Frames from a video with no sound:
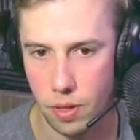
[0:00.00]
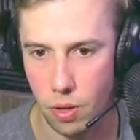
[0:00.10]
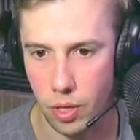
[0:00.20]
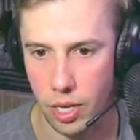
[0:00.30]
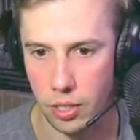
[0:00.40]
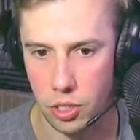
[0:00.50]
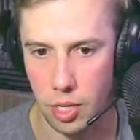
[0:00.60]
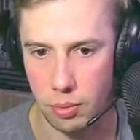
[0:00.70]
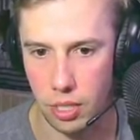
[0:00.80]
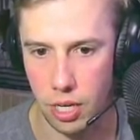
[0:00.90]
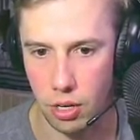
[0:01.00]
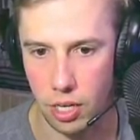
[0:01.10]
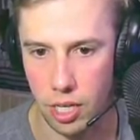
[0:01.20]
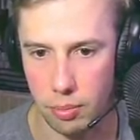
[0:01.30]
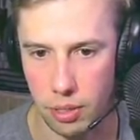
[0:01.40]
Okay, just keep the light on
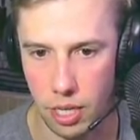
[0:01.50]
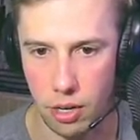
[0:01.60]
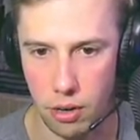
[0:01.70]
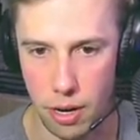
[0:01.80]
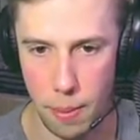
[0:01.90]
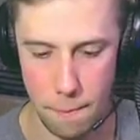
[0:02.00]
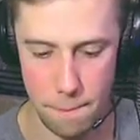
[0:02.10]
it. Keep the light on it.